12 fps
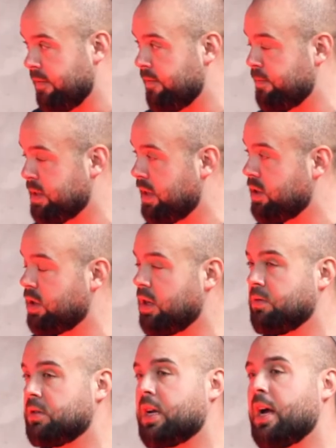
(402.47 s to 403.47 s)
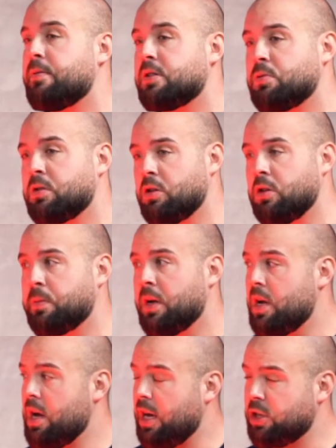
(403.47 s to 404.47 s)
of potential owners came into a club
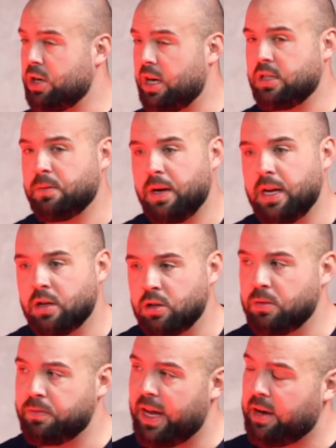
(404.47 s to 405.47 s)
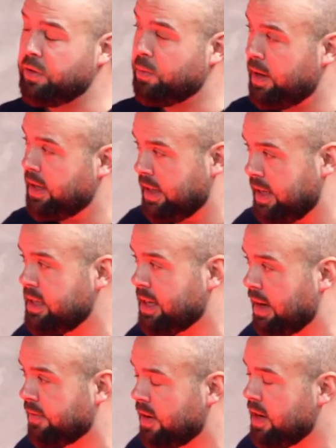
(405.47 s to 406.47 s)
and tried to buy a club now the way these
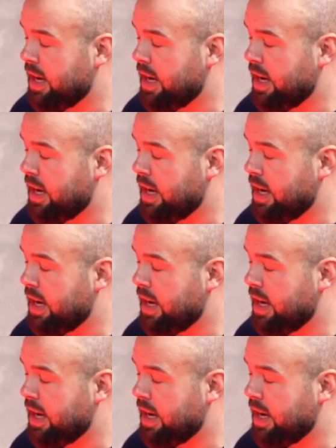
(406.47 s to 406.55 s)
have,